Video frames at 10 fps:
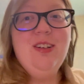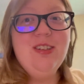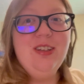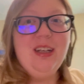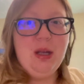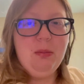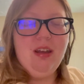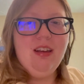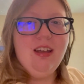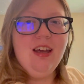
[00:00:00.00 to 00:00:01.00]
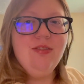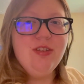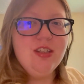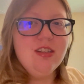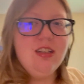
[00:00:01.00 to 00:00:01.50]
is looking at me like I've
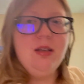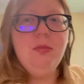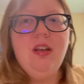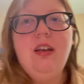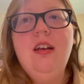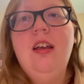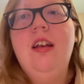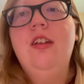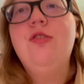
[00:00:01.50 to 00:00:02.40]
just committed an